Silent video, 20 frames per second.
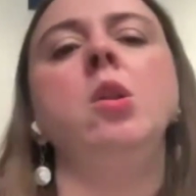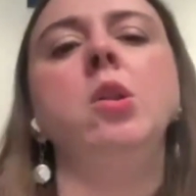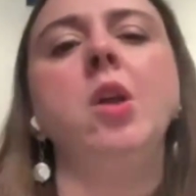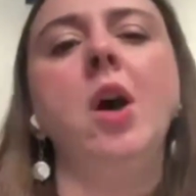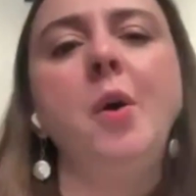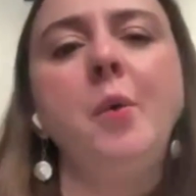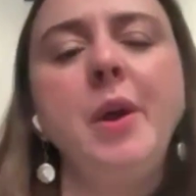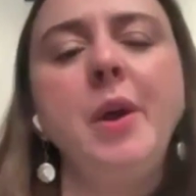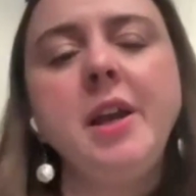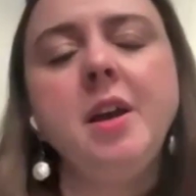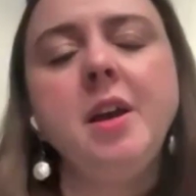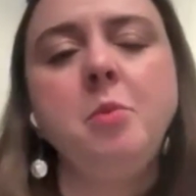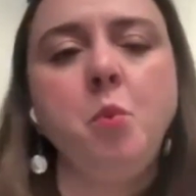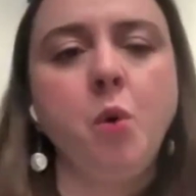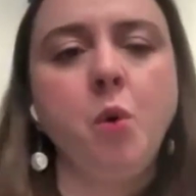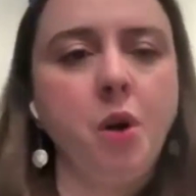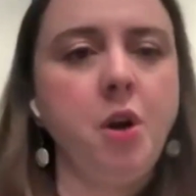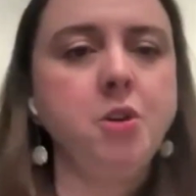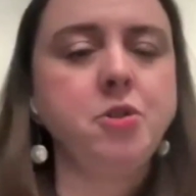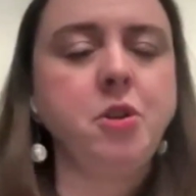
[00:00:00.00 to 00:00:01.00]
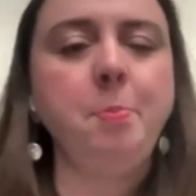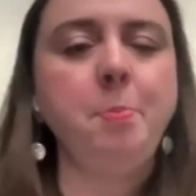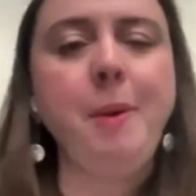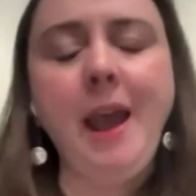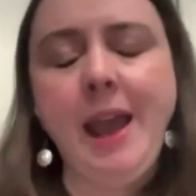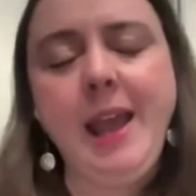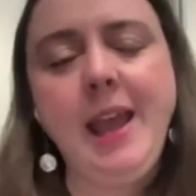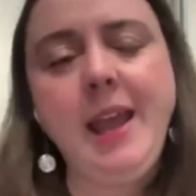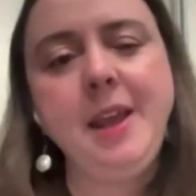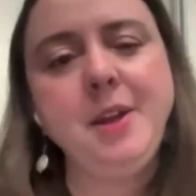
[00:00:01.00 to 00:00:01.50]
low income workers are
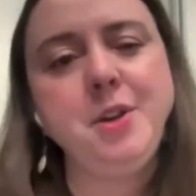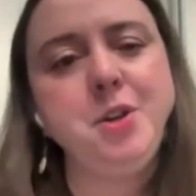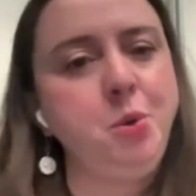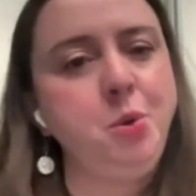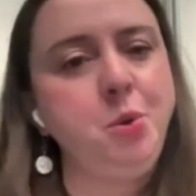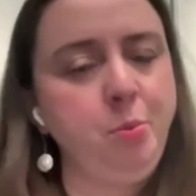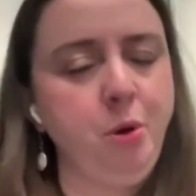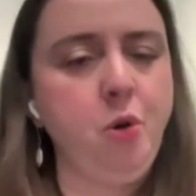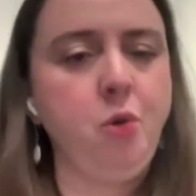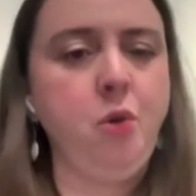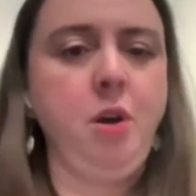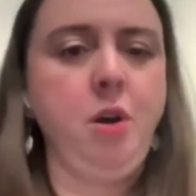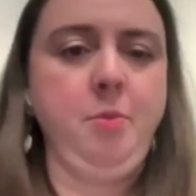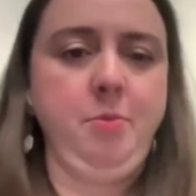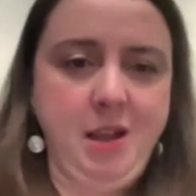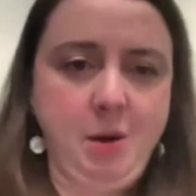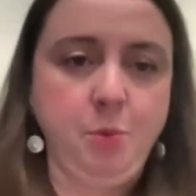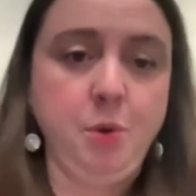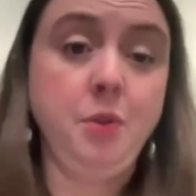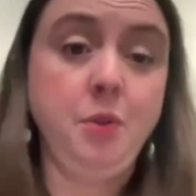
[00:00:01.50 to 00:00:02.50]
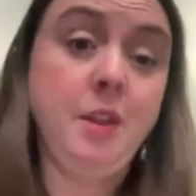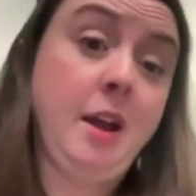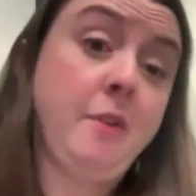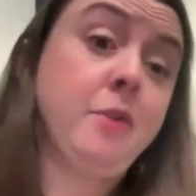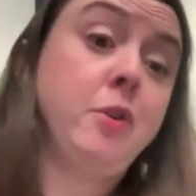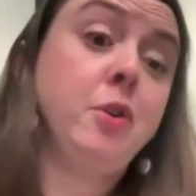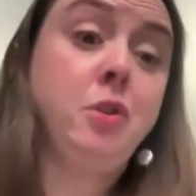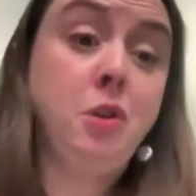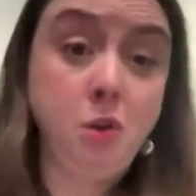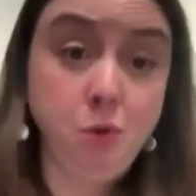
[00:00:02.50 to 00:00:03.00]
paying into a program they will
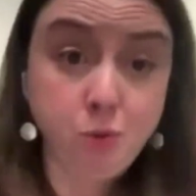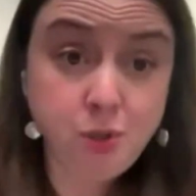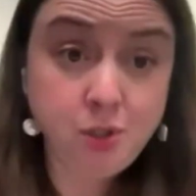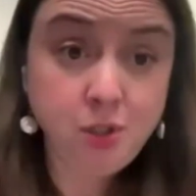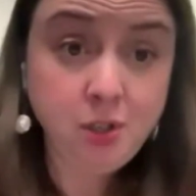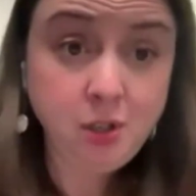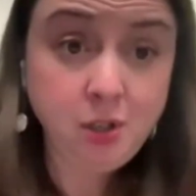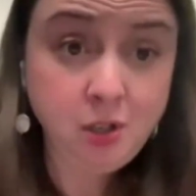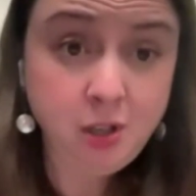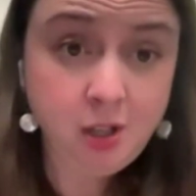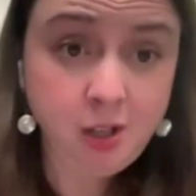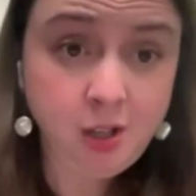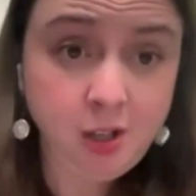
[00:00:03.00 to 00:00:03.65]
never use.